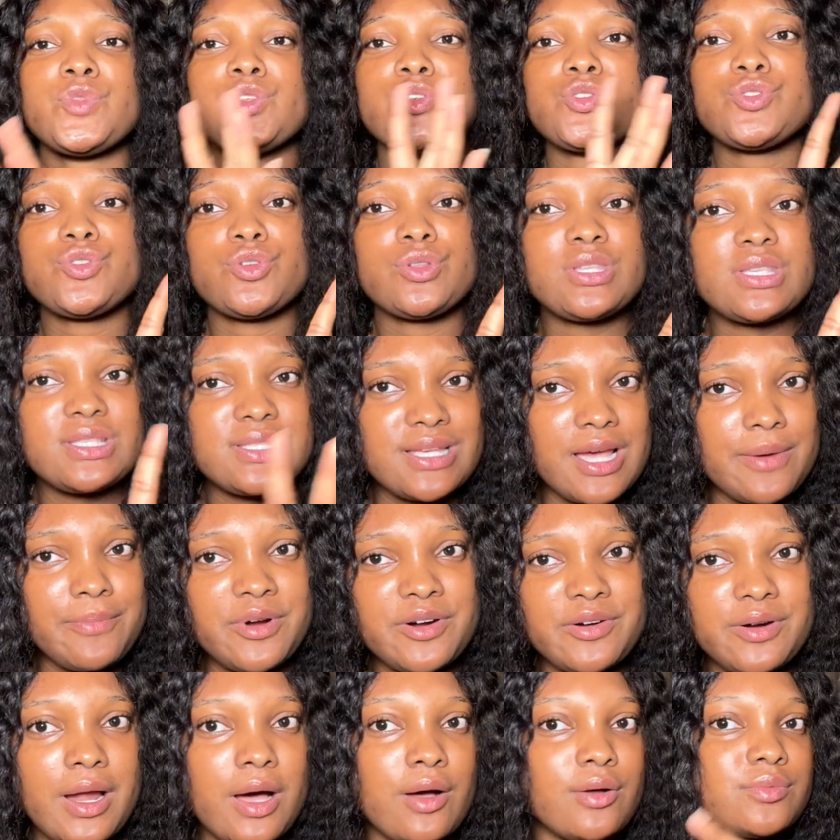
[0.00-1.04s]
So this time
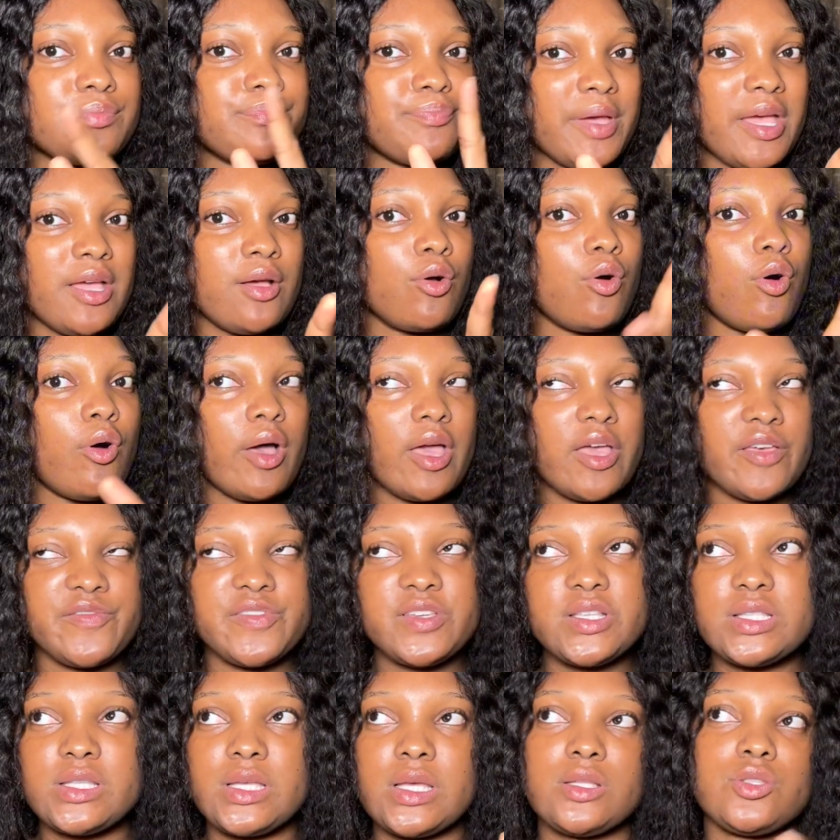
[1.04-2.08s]
around, Ben got
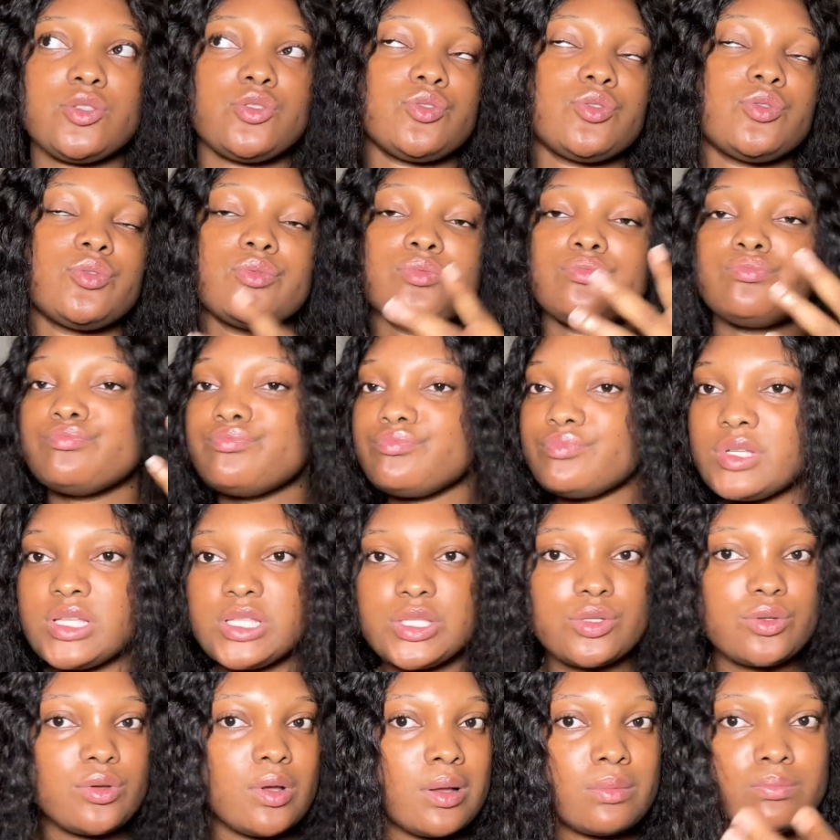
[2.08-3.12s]
evicted. So
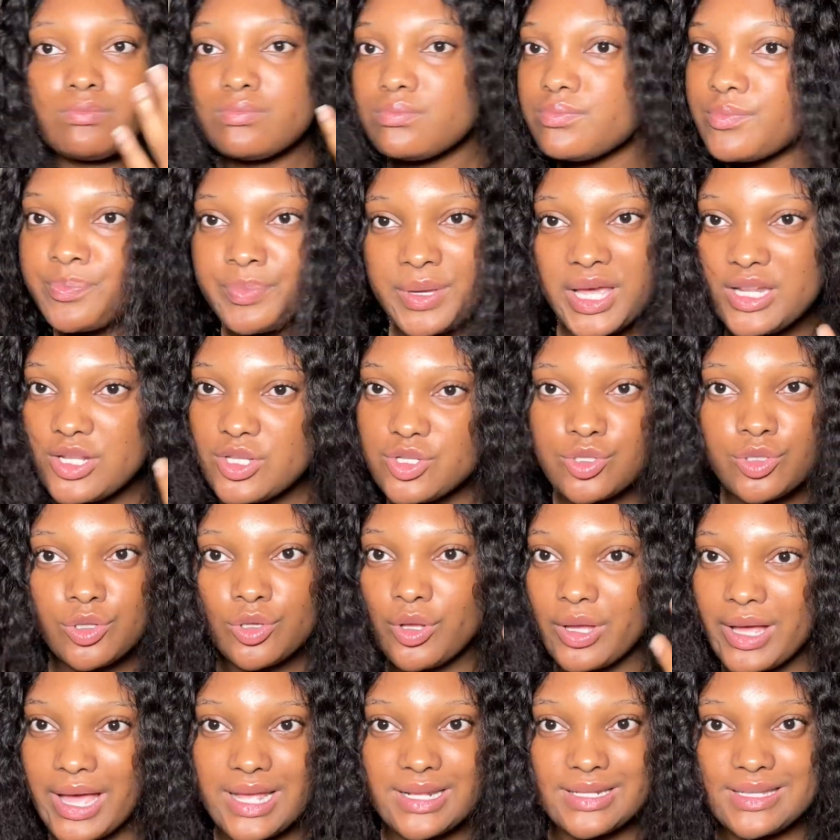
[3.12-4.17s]
it's Ben is no
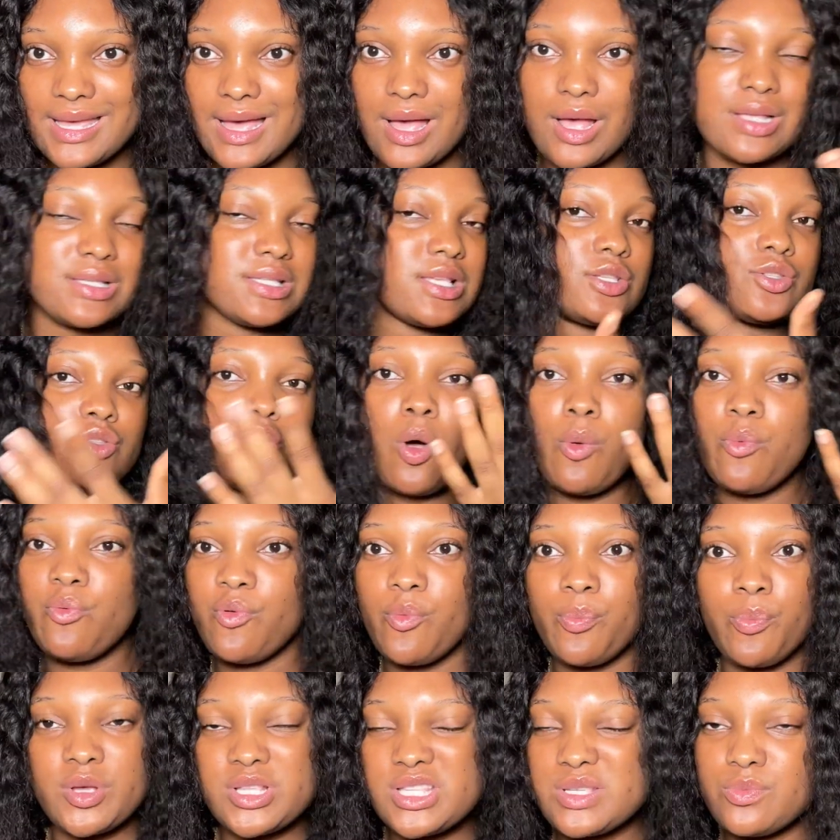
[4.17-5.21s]
longer in the house. He's not up for
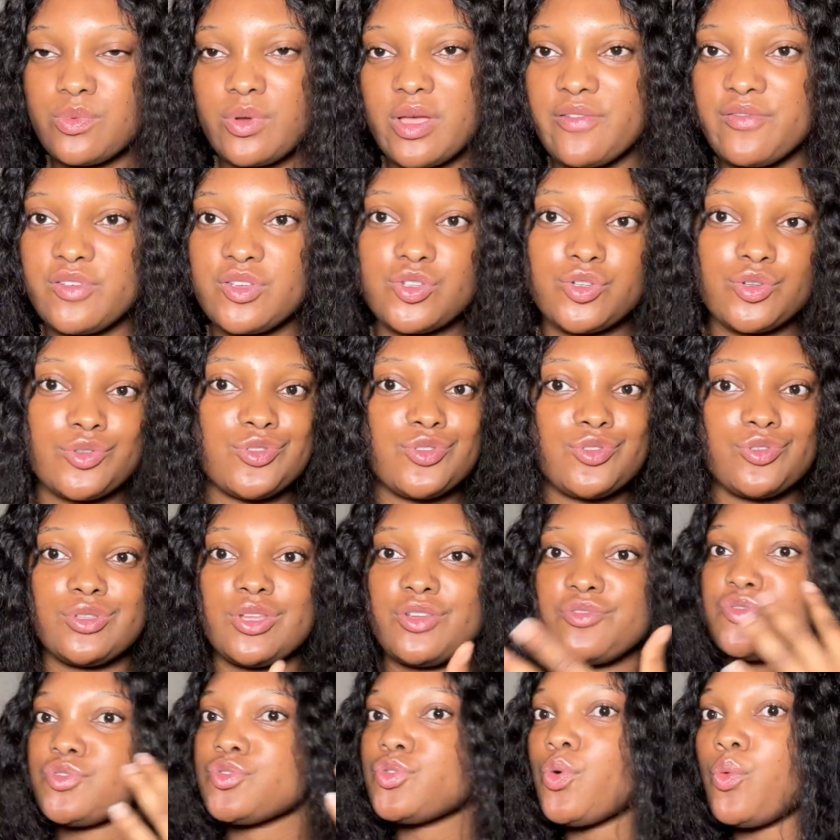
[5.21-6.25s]
possible eviction. So
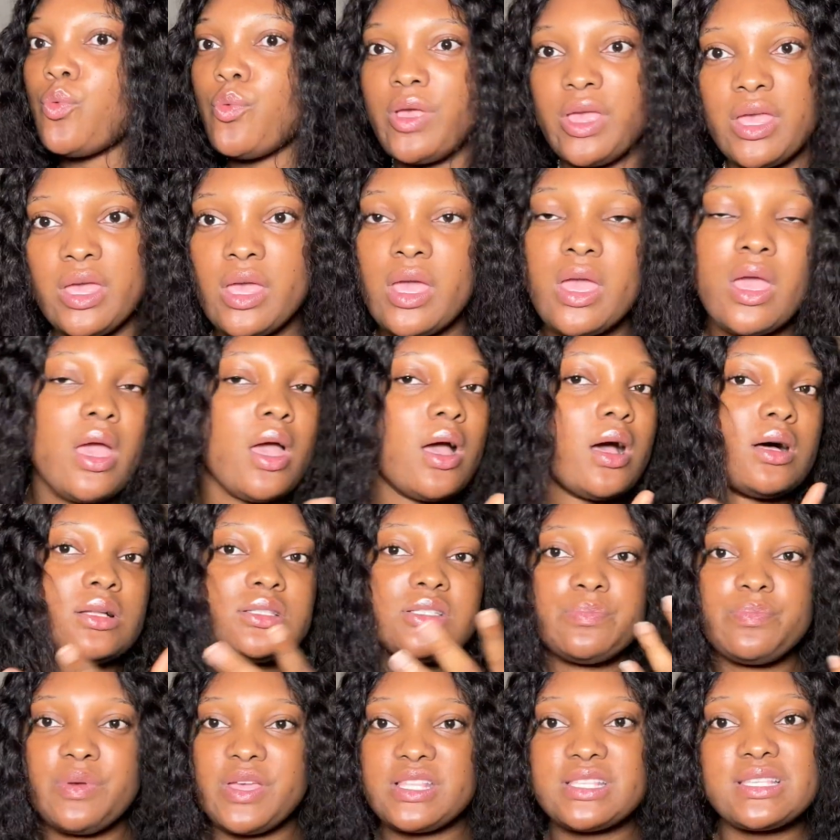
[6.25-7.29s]
there's no way the
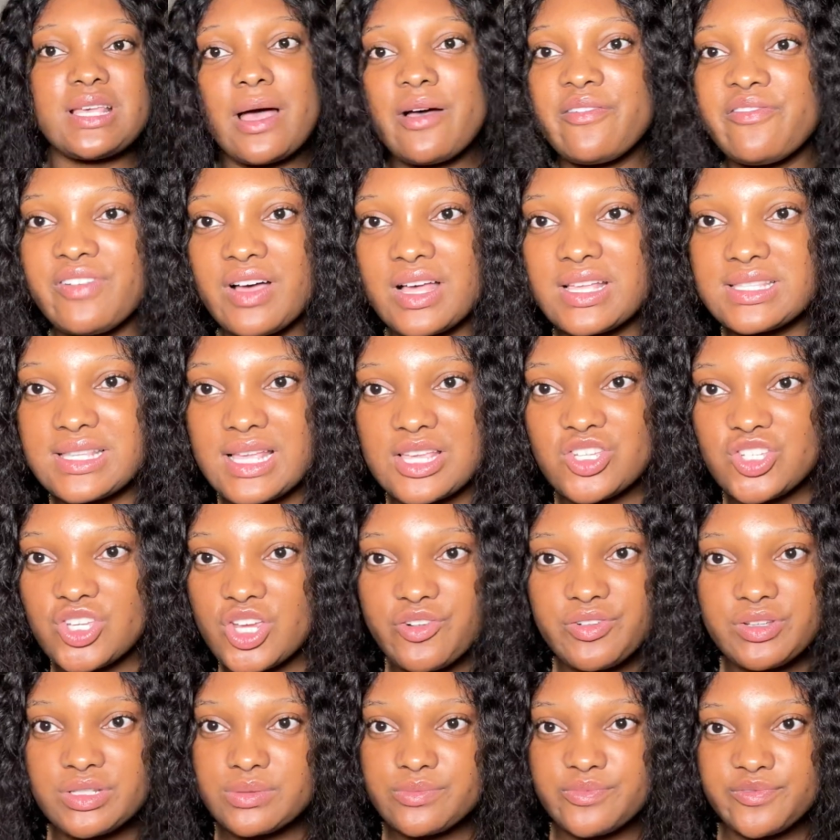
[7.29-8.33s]
beta fans are
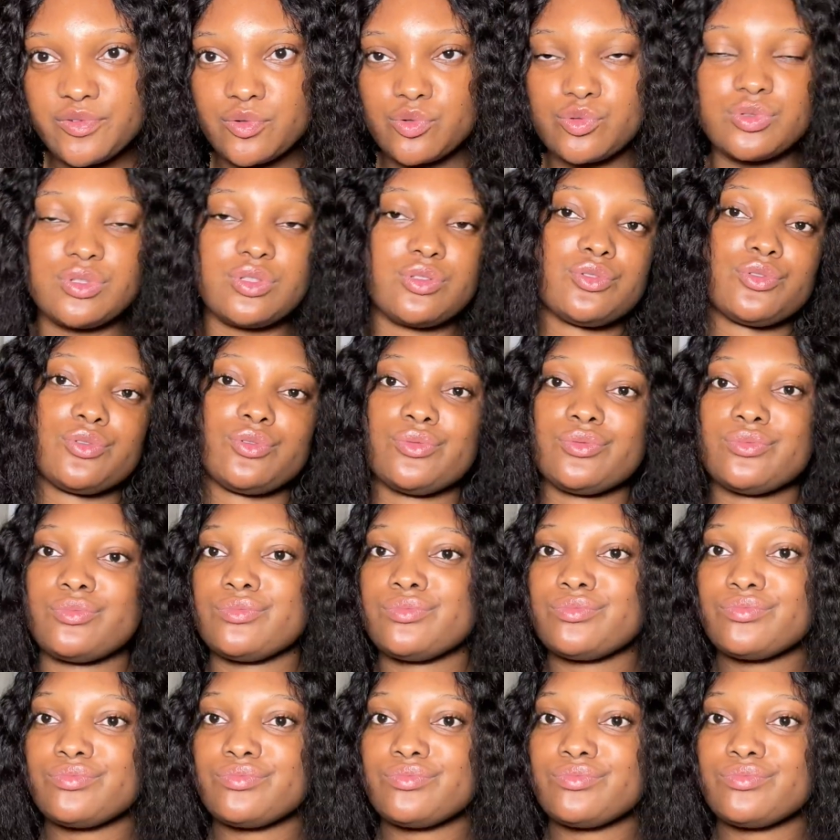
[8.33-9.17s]
sharing votes. So